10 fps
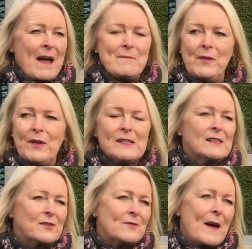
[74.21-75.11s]
But this is
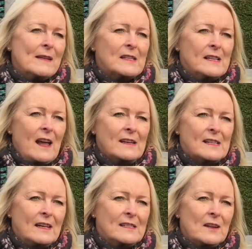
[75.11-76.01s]
tremendously
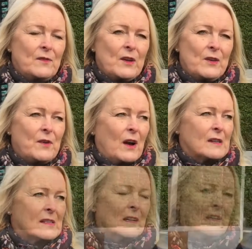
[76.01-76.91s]
exciting for Newcastle.